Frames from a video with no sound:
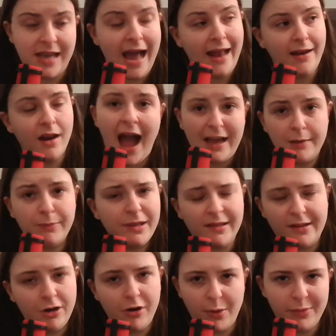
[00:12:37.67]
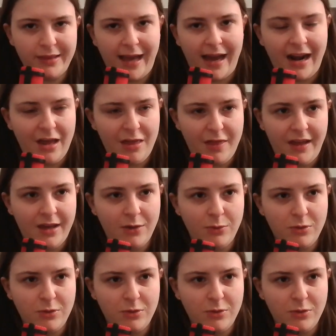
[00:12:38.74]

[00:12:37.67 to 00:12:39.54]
And I completely agree with that. I think it